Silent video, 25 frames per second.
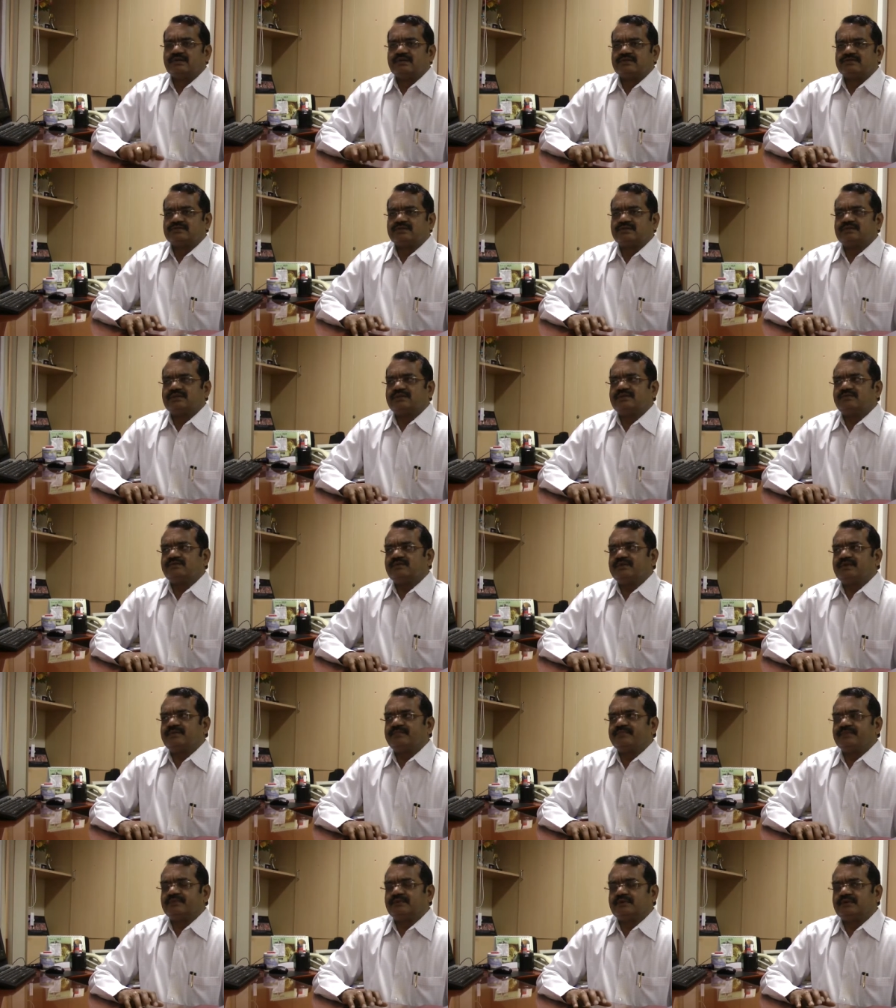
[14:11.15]
So that
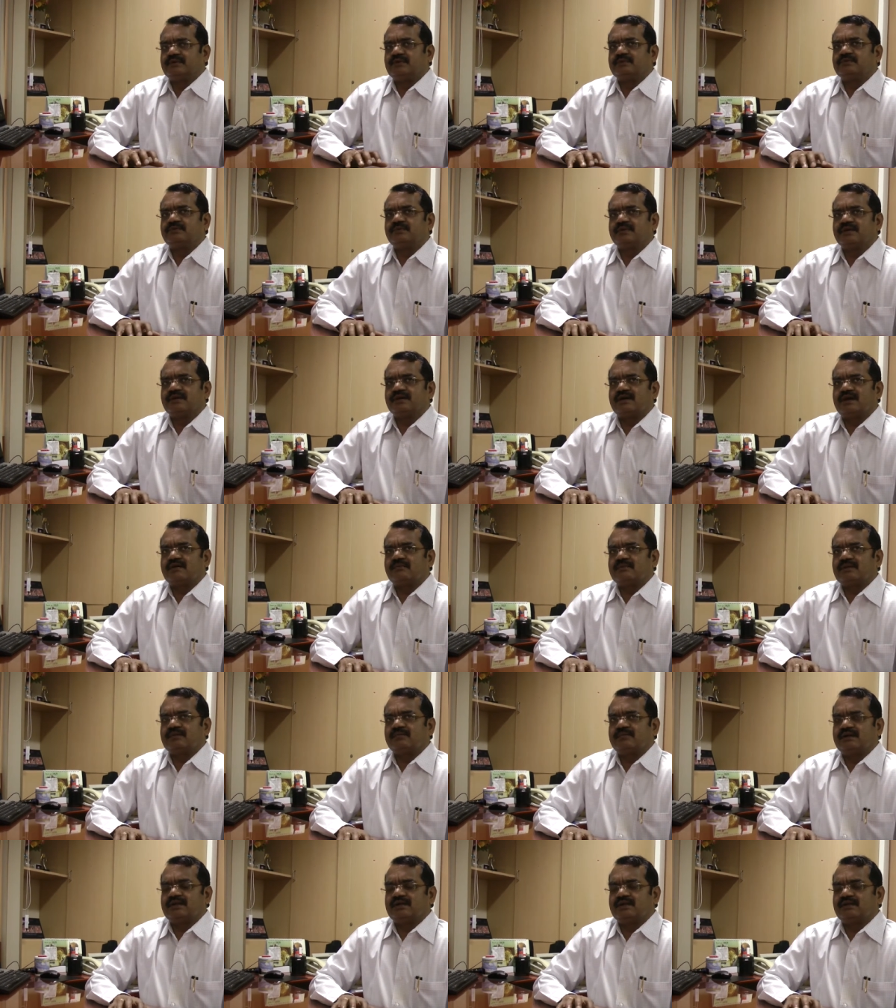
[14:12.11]
way, today
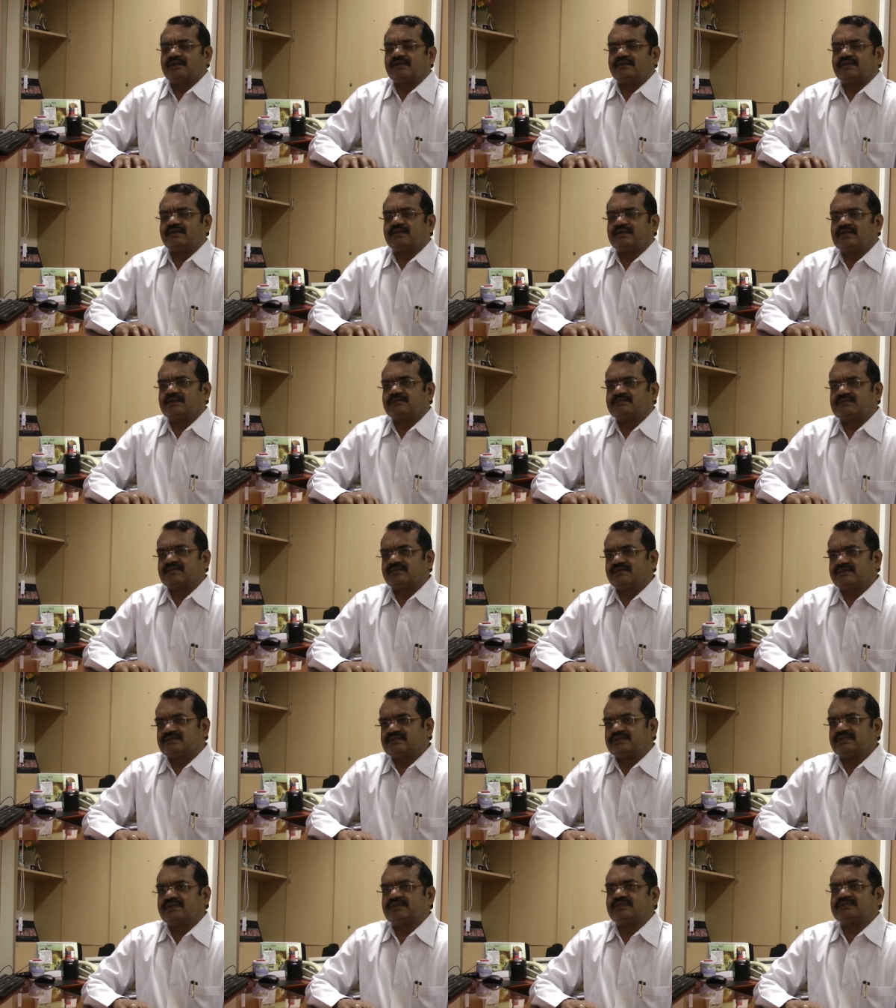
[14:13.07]
common man, either in terms of
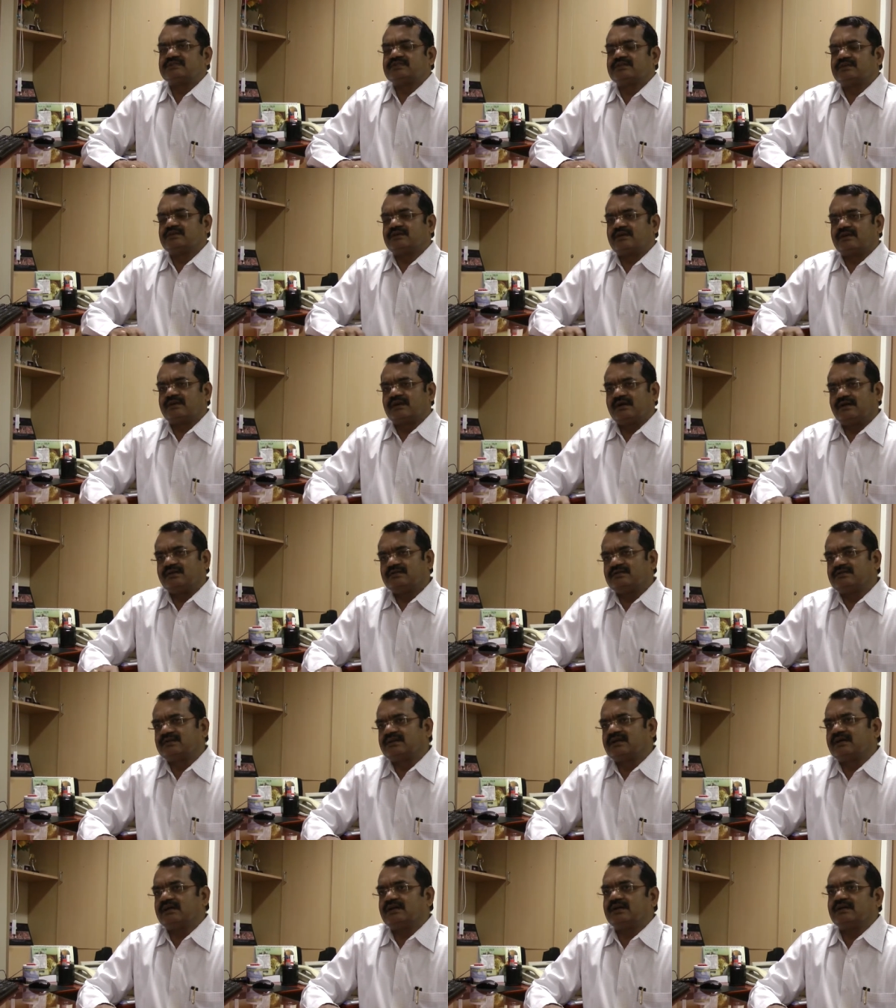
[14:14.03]
education or
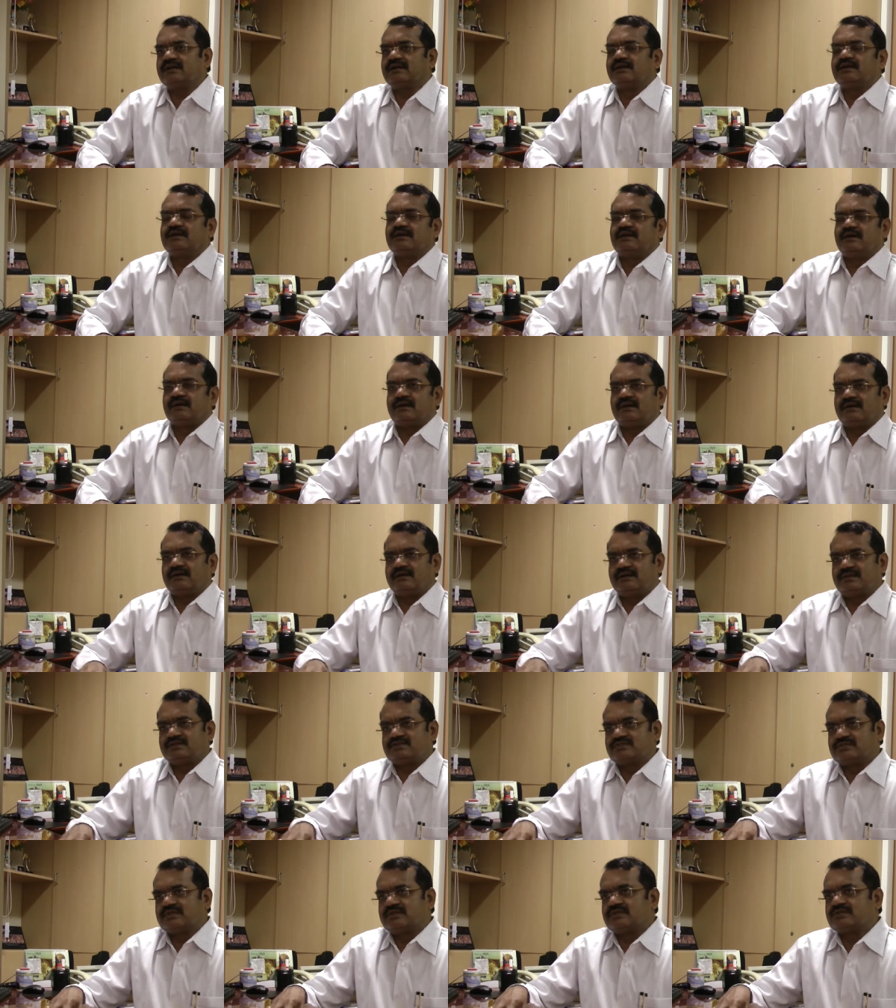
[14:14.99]
healthcare or
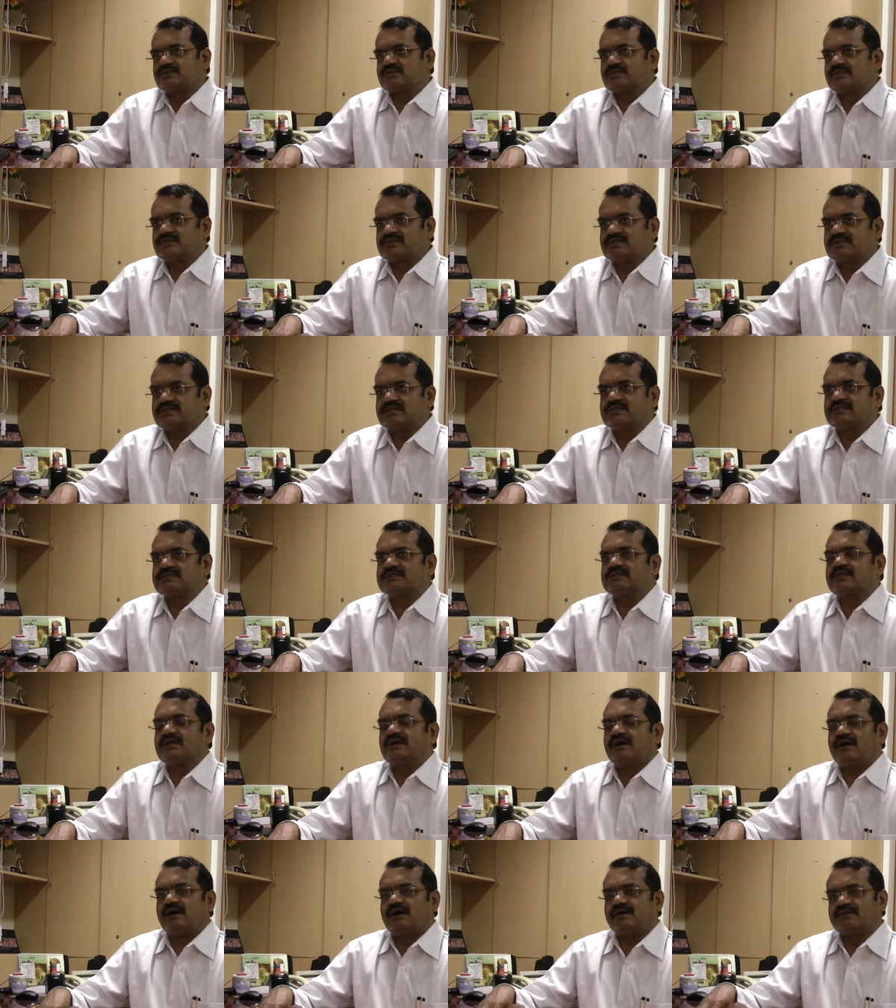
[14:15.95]
natural resources
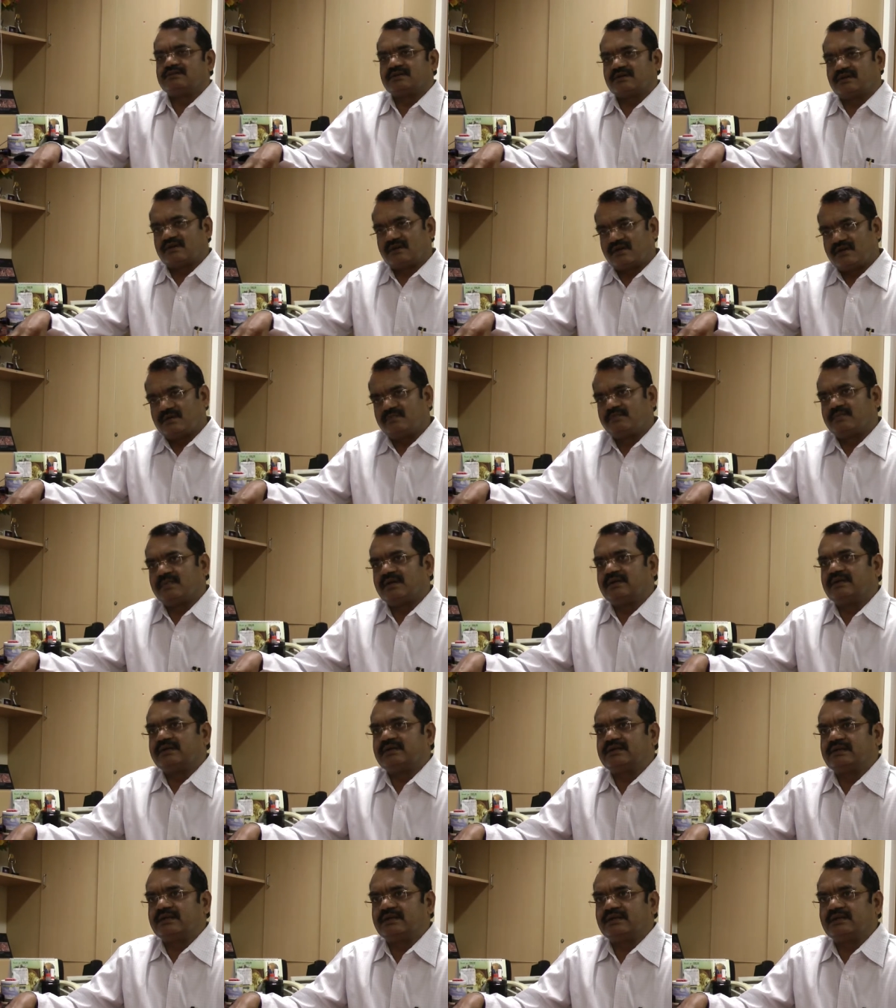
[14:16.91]
or the crop
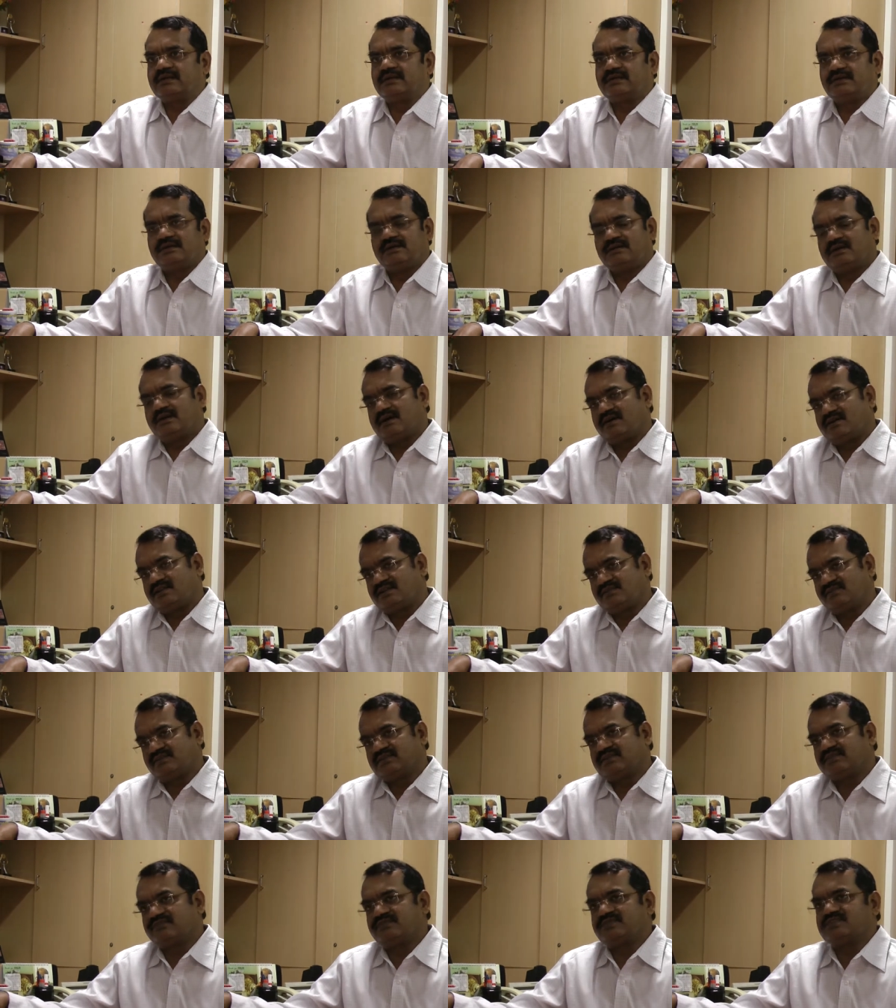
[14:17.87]
monitoring or
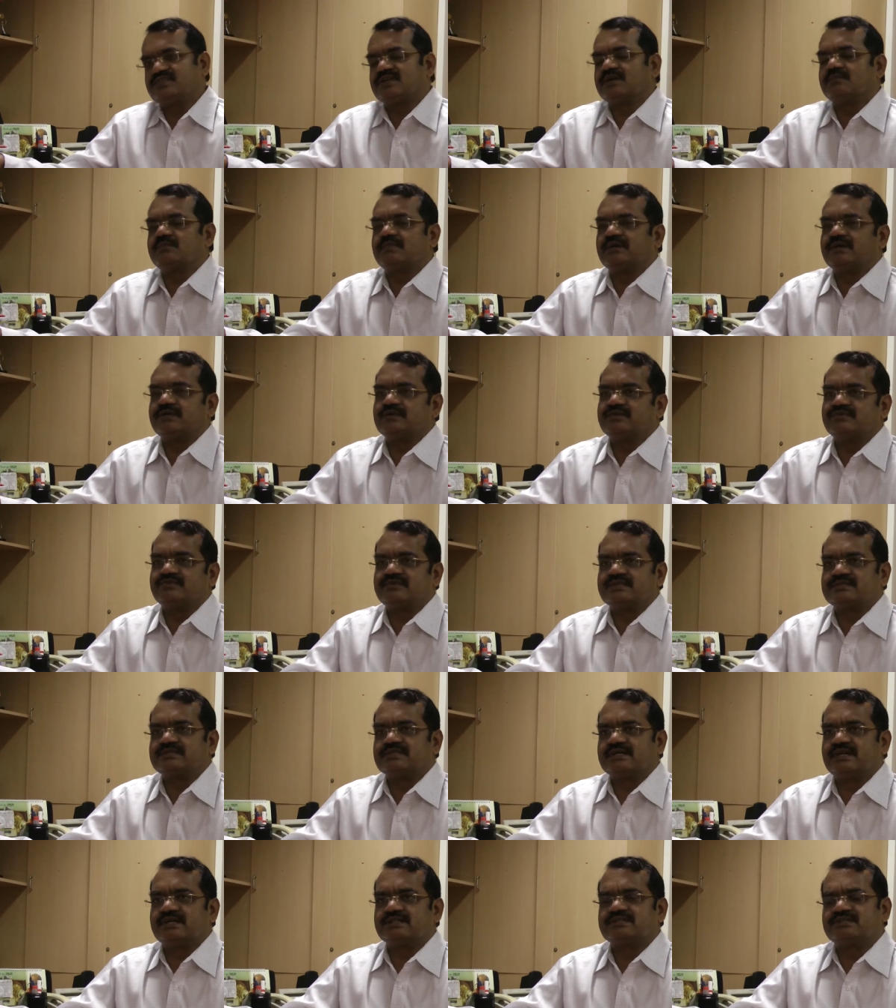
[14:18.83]
even the fisherman to
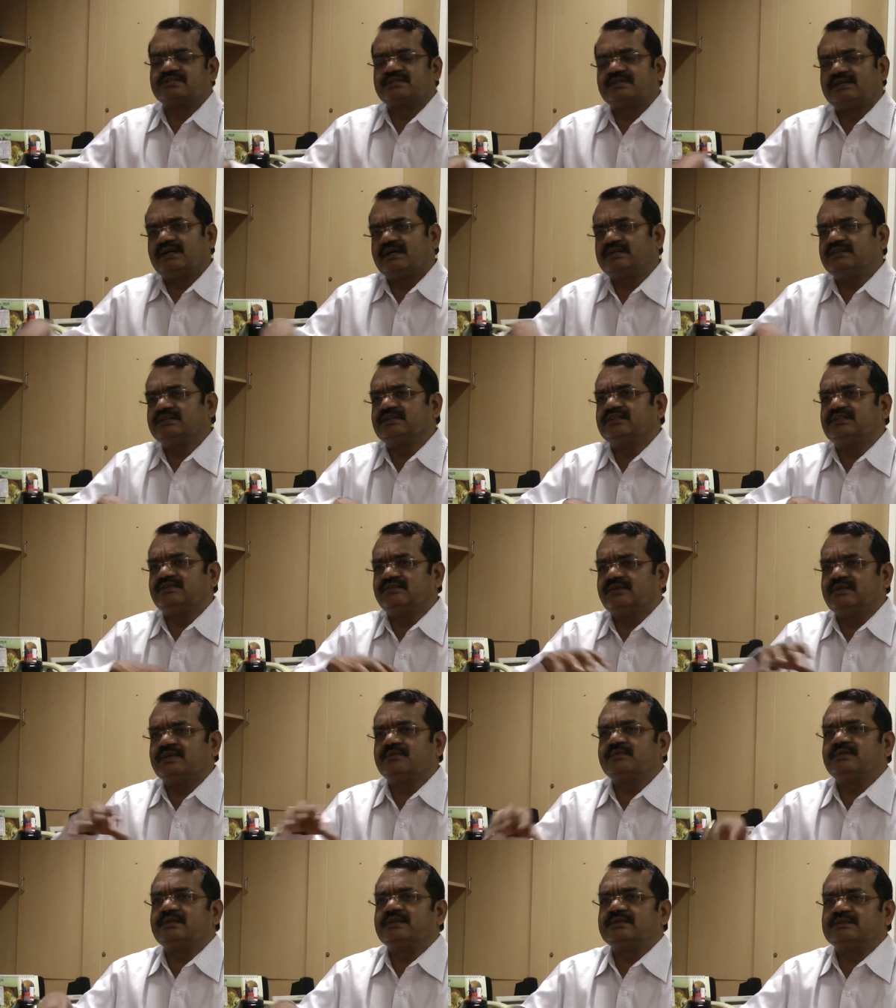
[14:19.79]
fish catch. I think
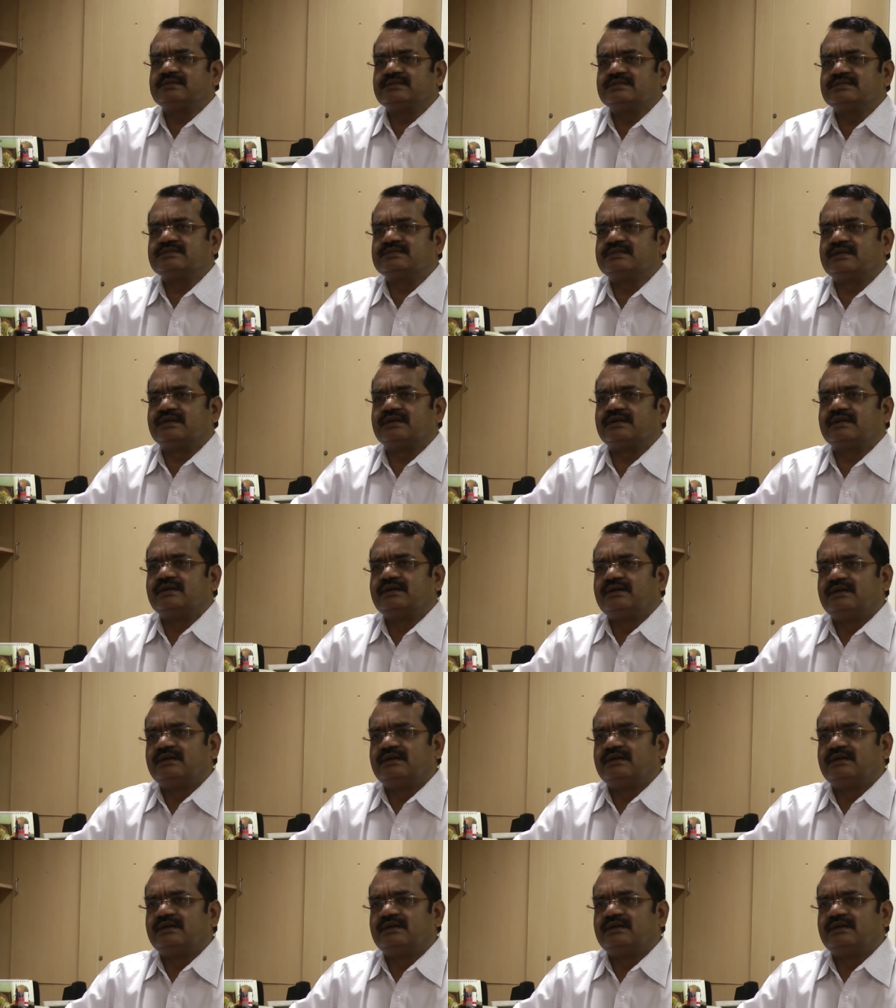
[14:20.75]
very many things are